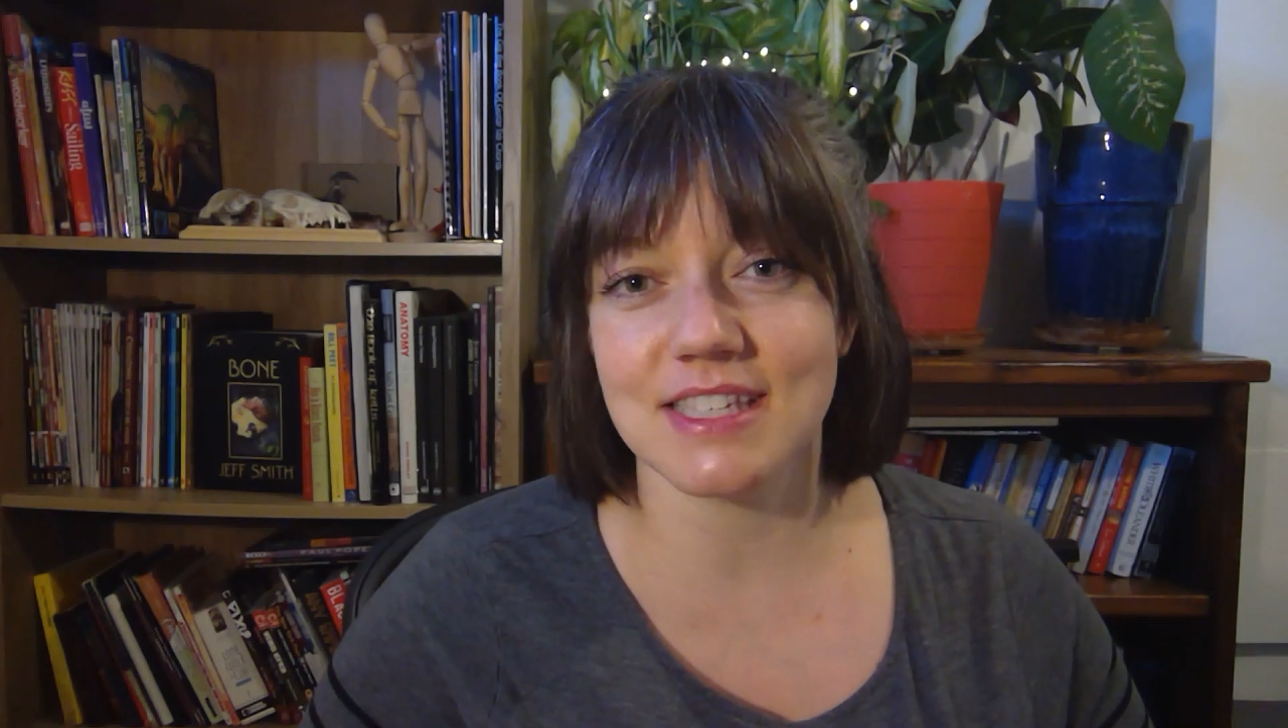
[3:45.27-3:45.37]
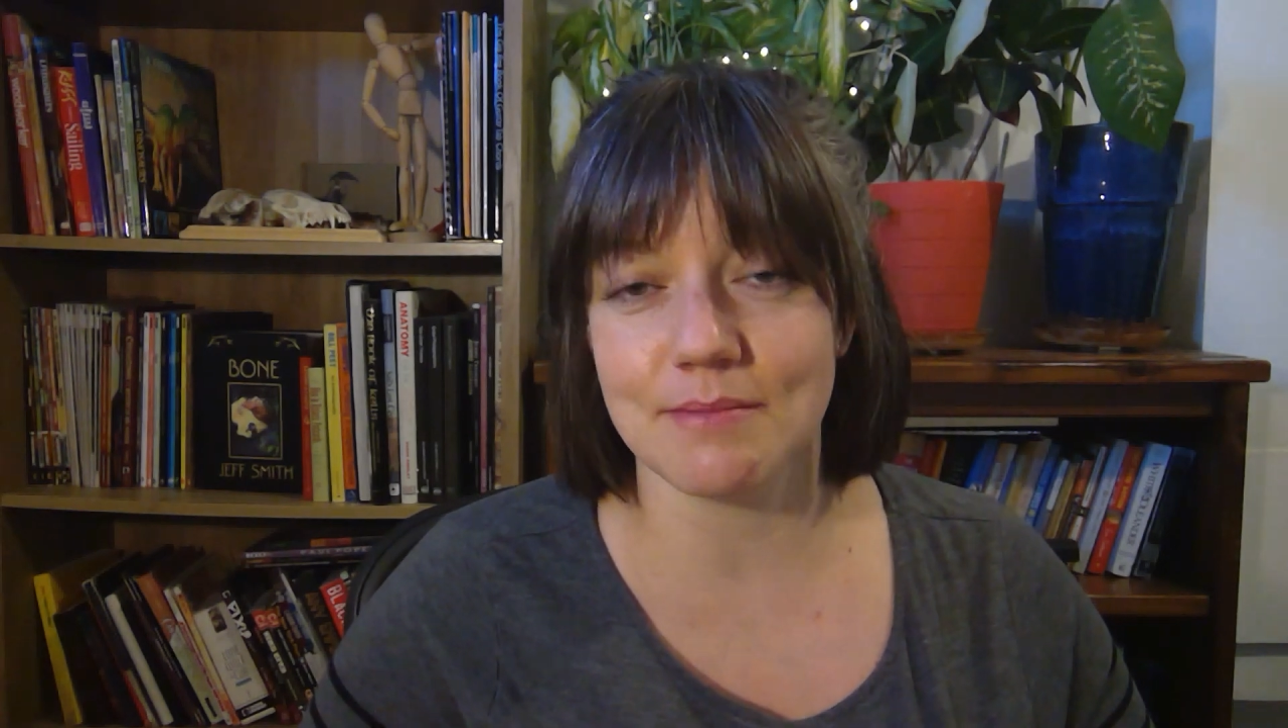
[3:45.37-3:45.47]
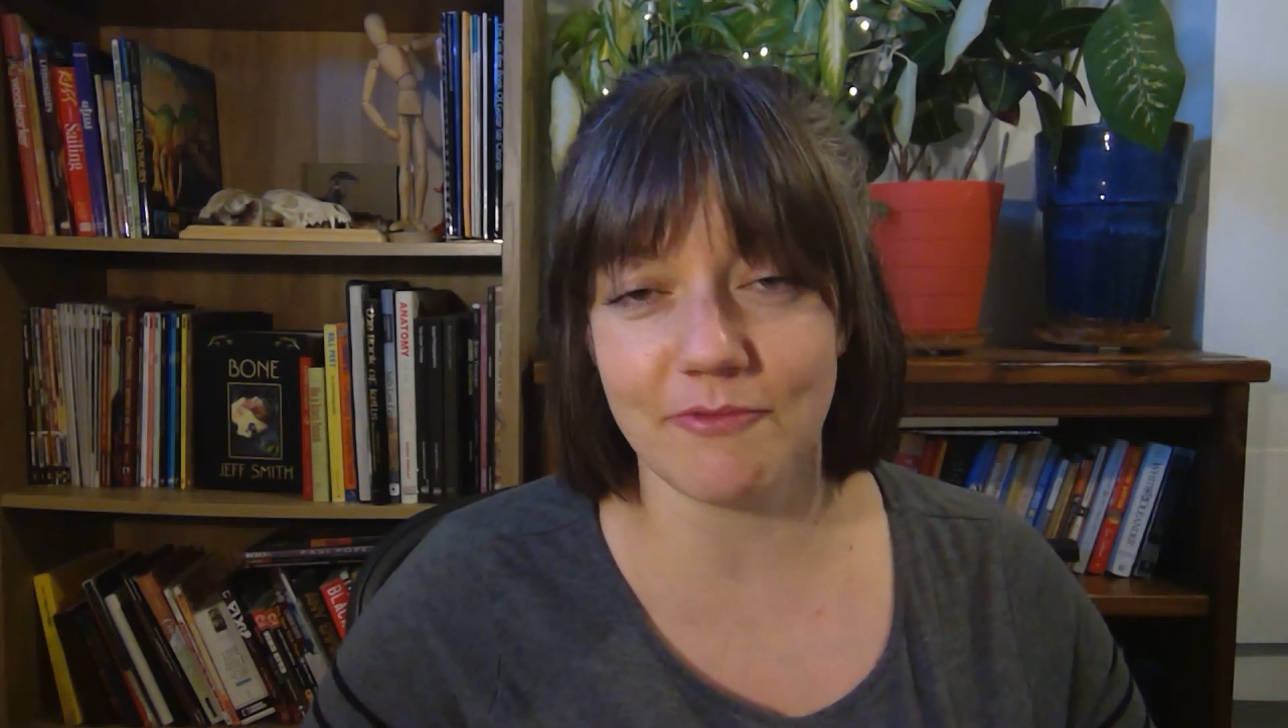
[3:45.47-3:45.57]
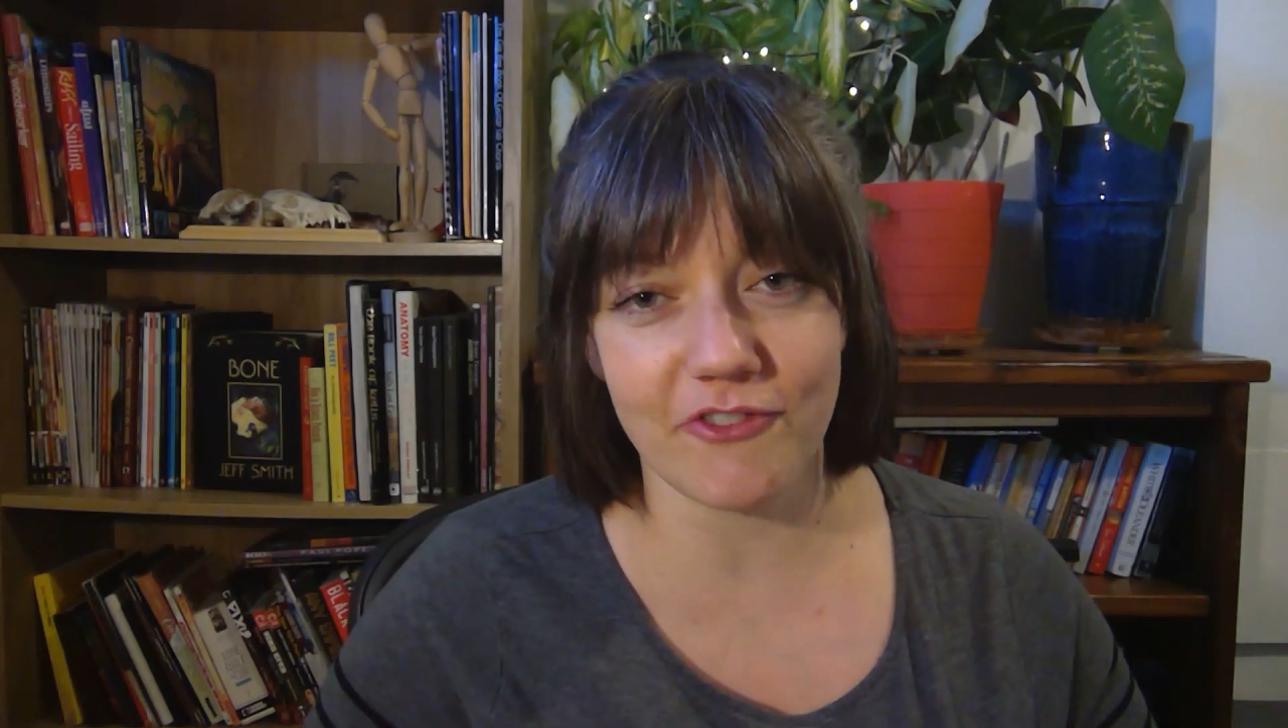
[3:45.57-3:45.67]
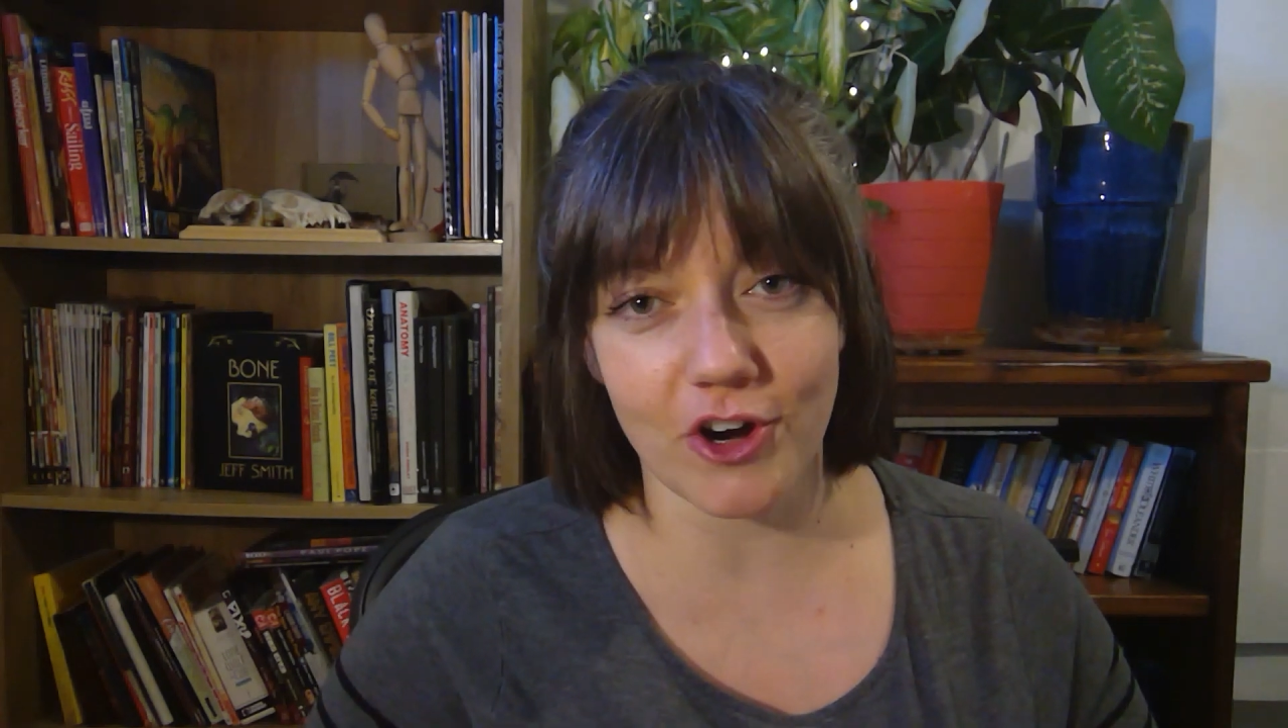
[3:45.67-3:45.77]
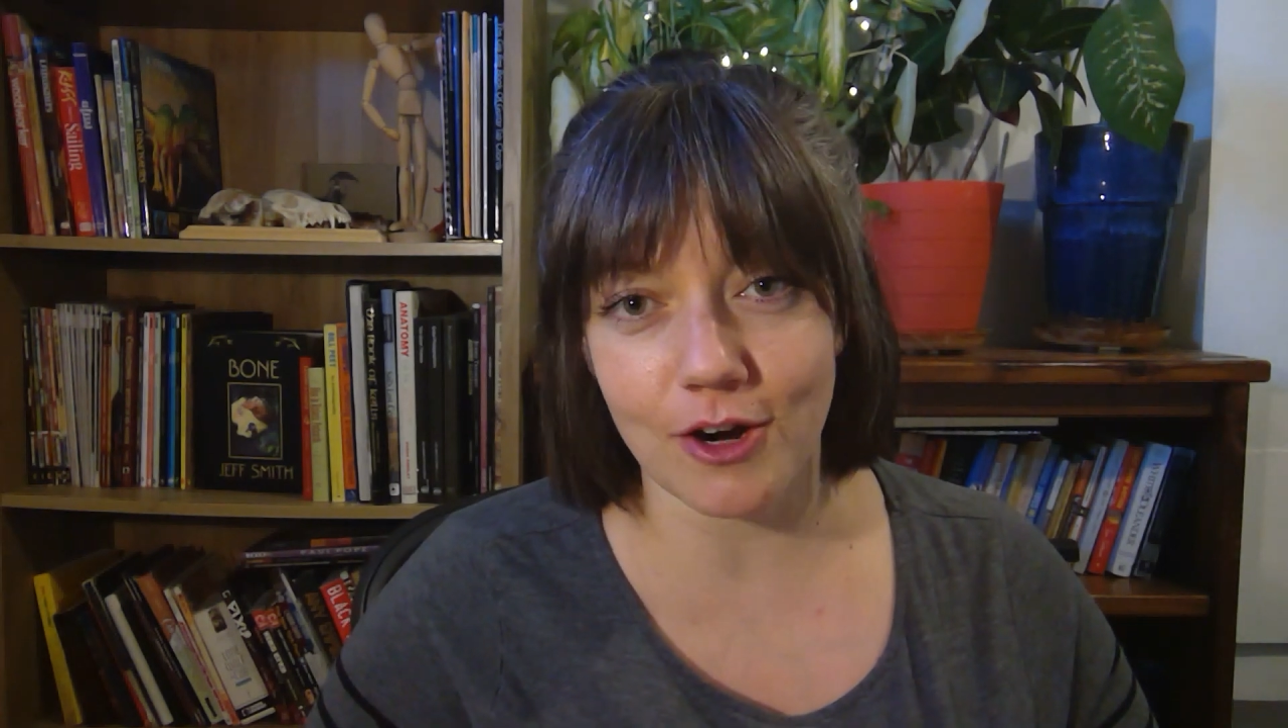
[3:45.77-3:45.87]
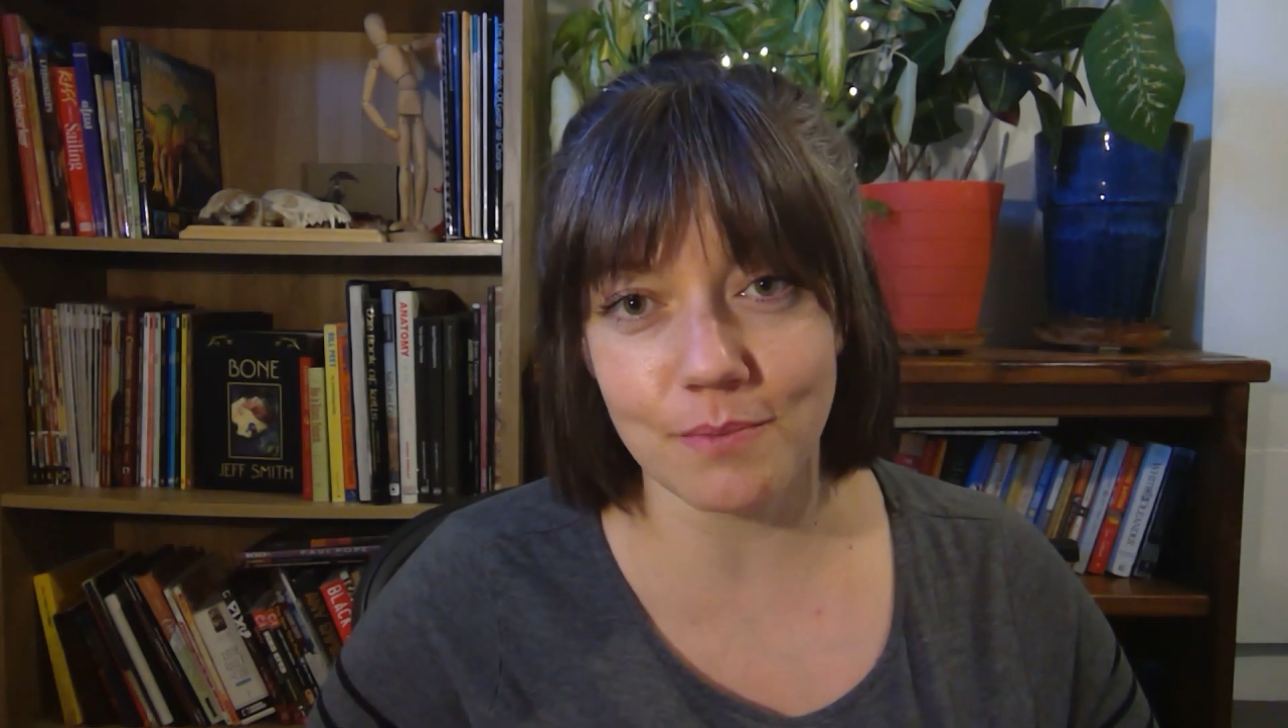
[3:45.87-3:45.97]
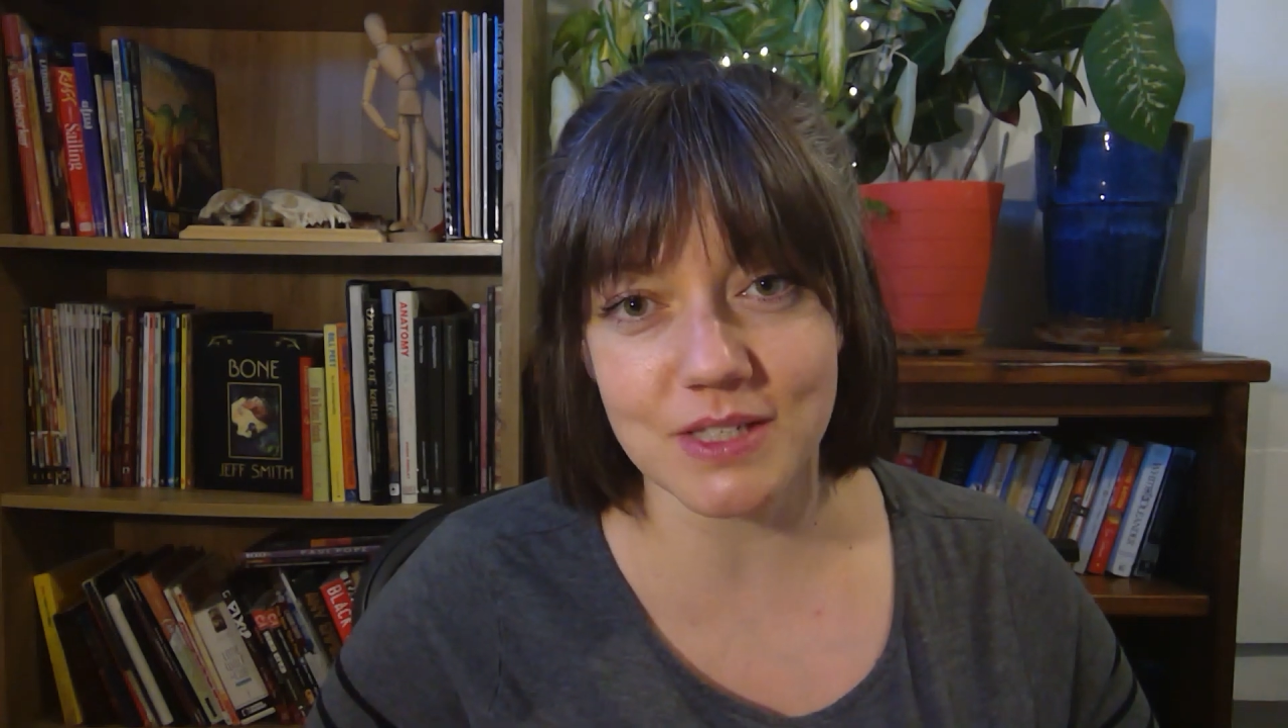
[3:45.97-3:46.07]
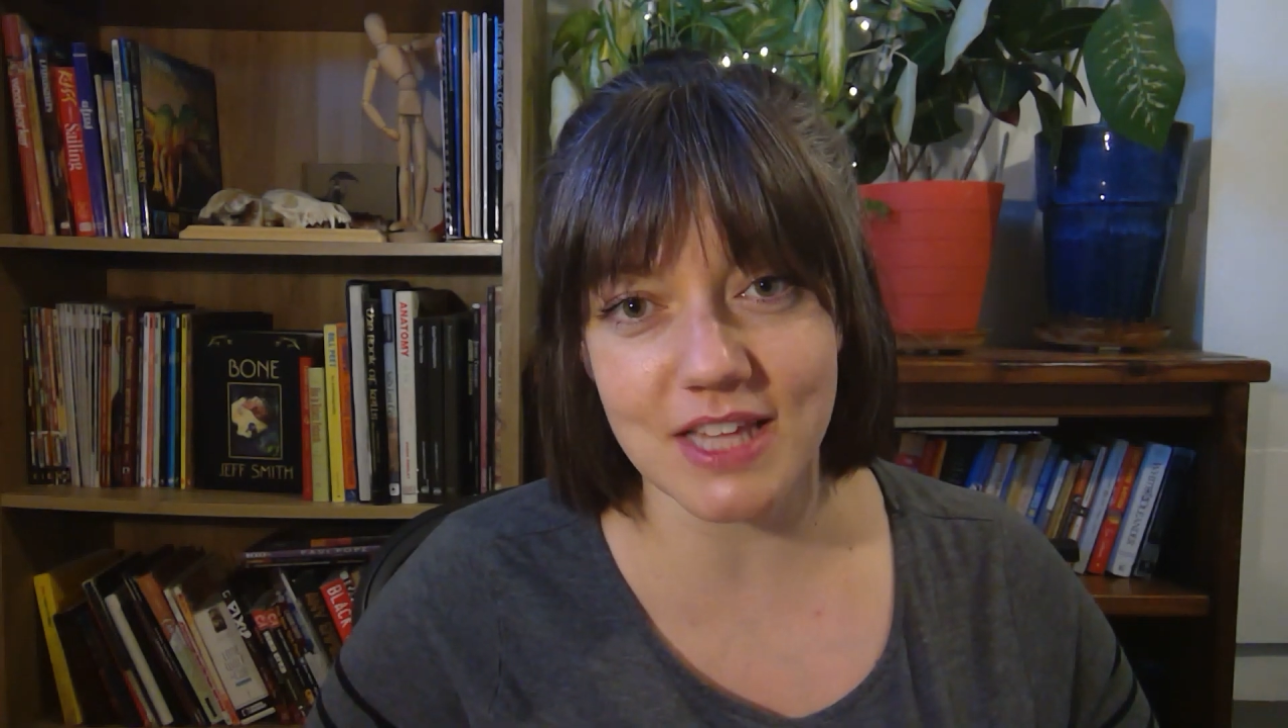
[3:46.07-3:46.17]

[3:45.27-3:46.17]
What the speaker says: some verbs